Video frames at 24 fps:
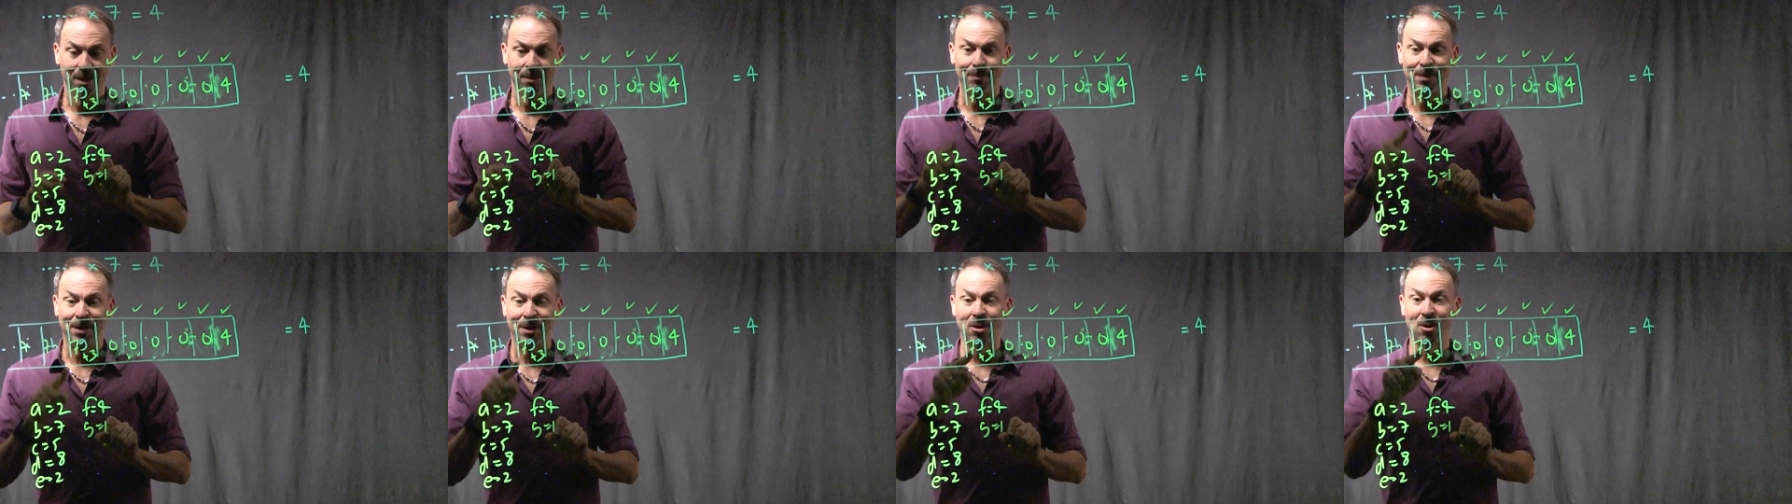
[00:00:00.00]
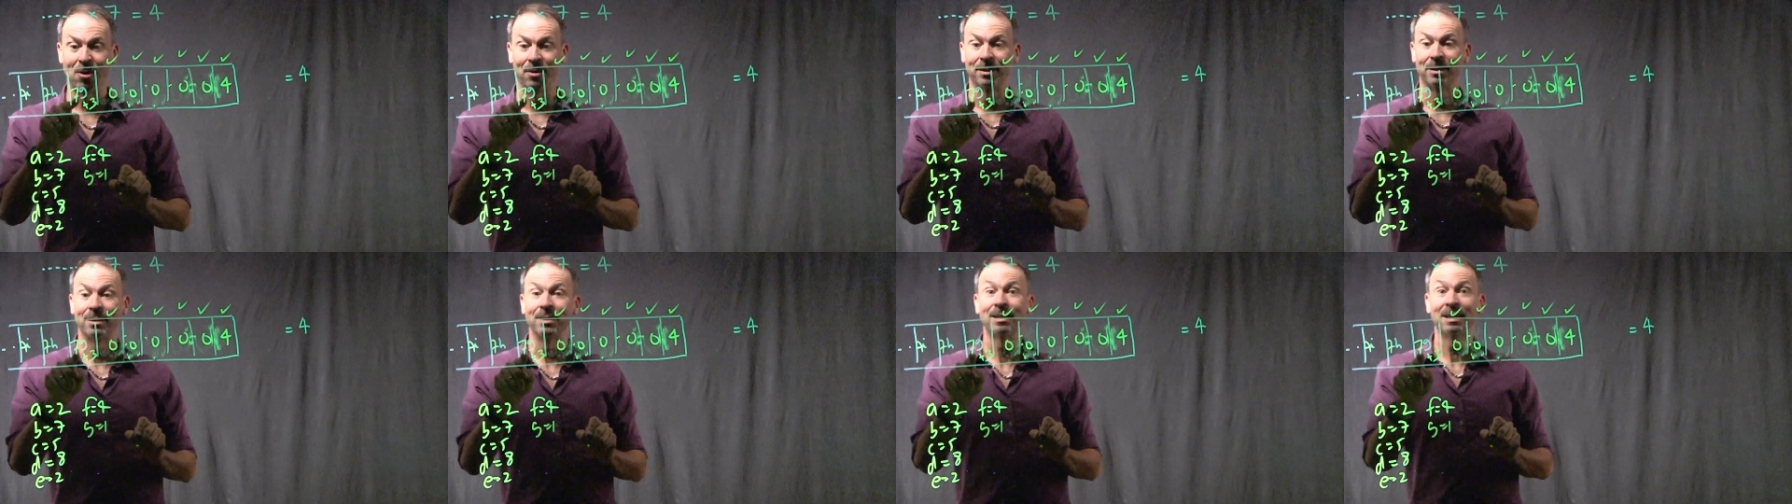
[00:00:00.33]

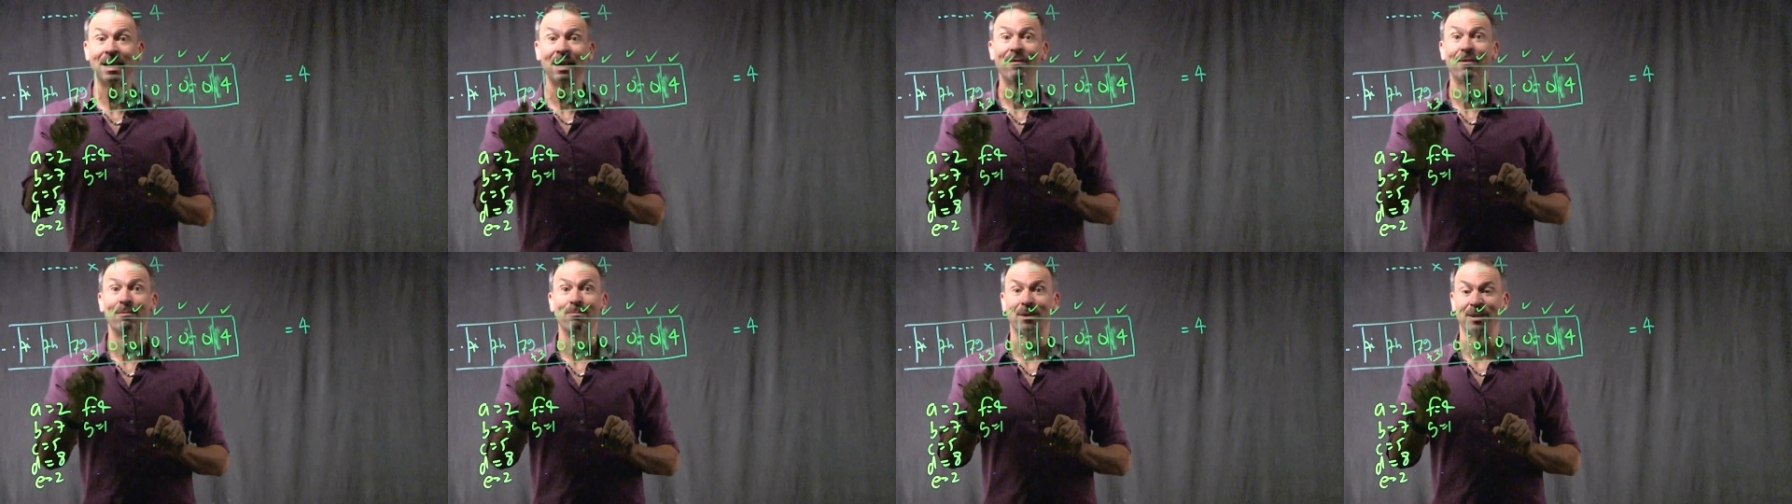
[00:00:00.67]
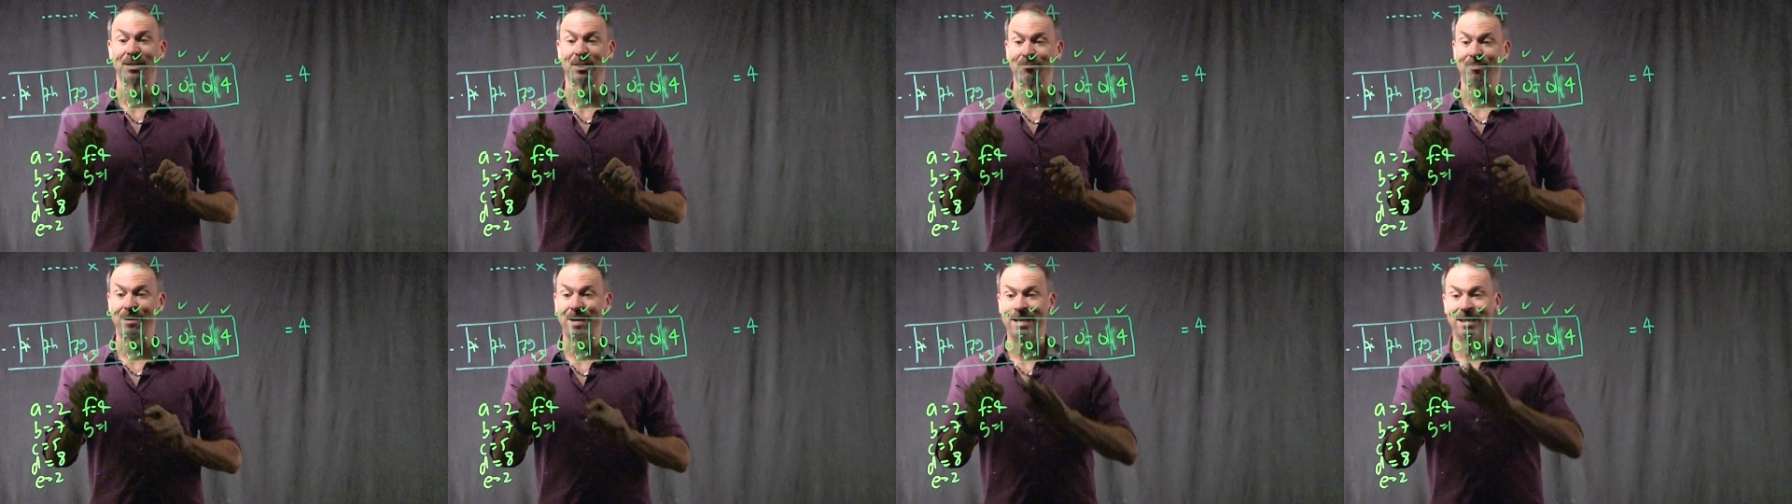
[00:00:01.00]
Because 7
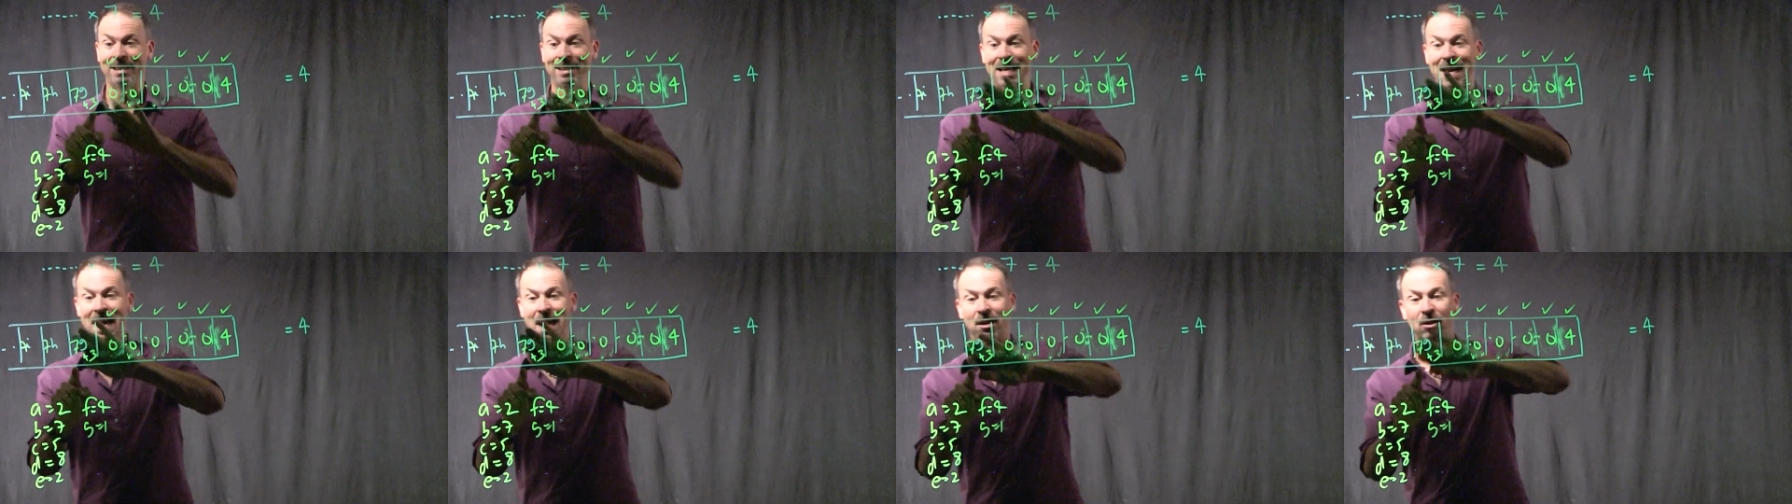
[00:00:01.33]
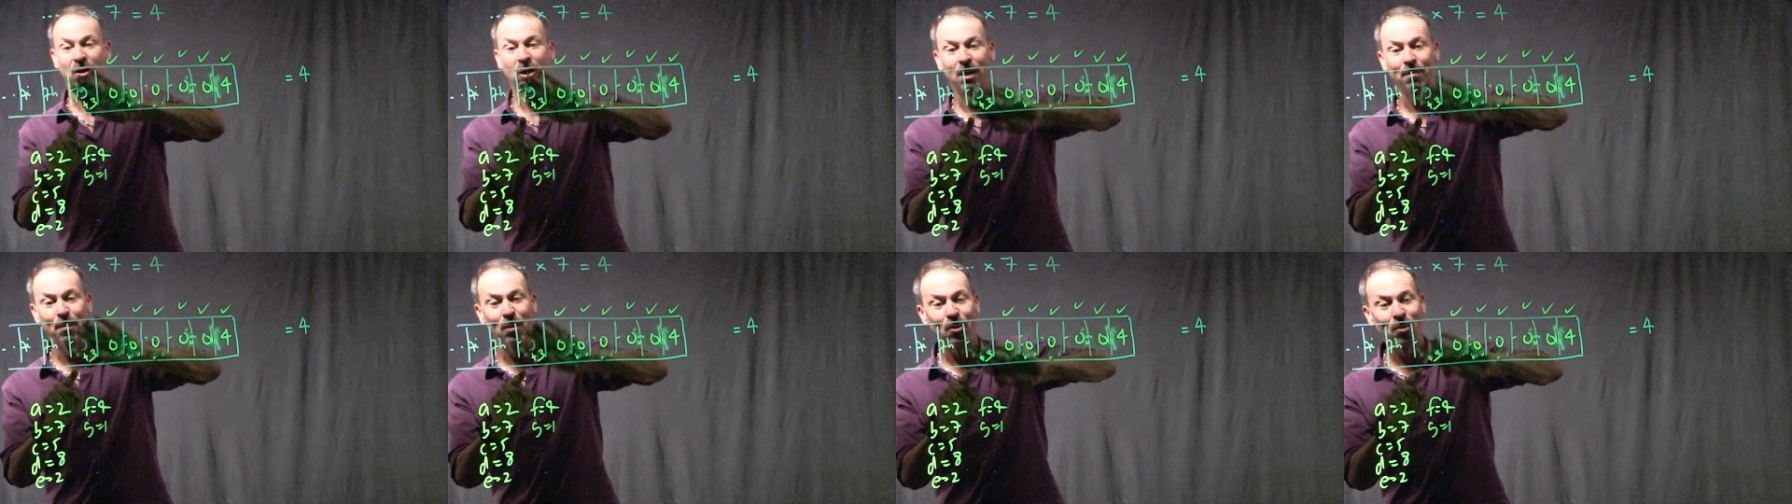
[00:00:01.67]
plus 3 is 10.
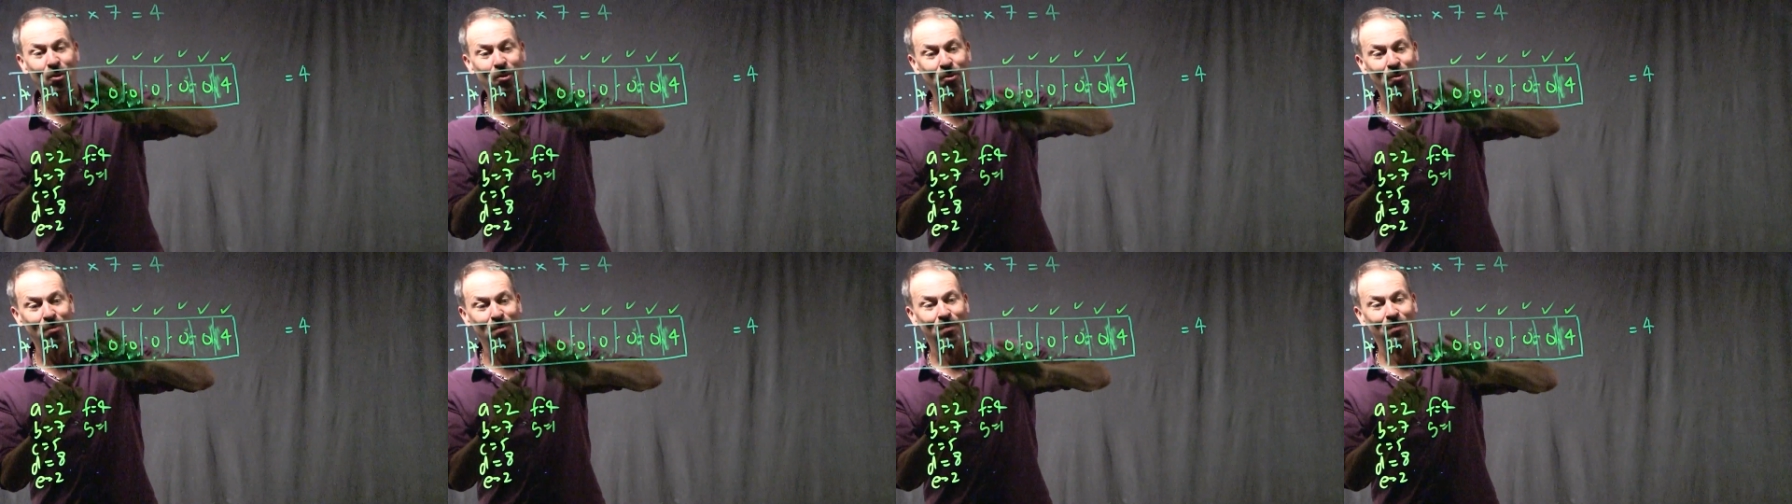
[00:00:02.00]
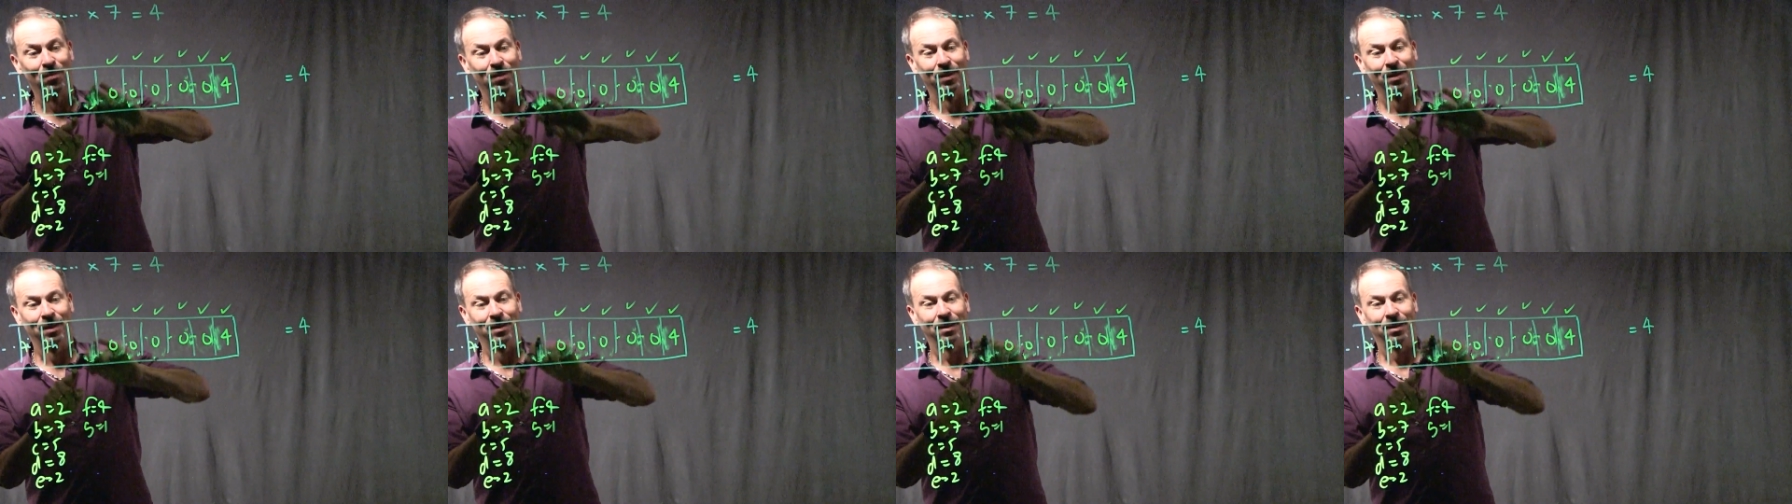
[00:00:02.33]
Kaboom!